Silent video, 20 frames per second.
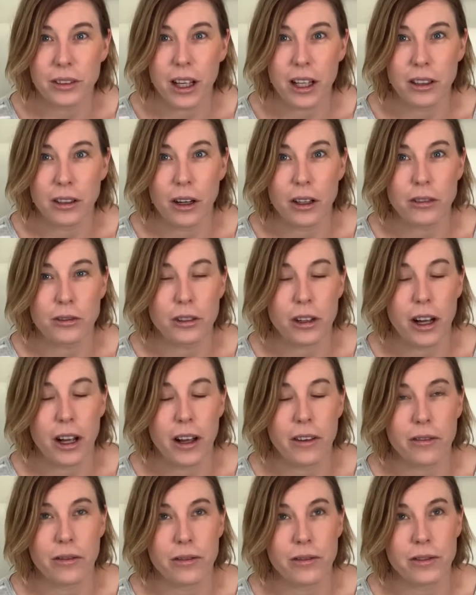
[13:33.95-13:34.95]
a long
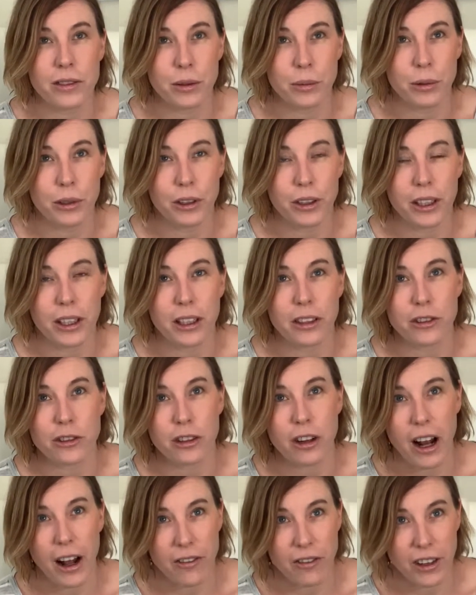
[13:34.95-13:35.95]
drive to work in
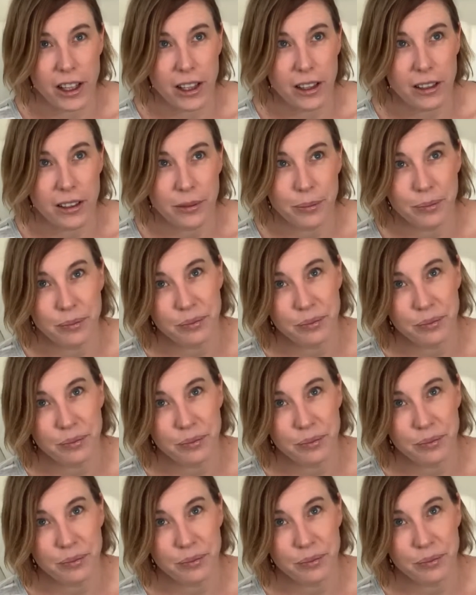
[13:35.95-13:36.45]
traffic.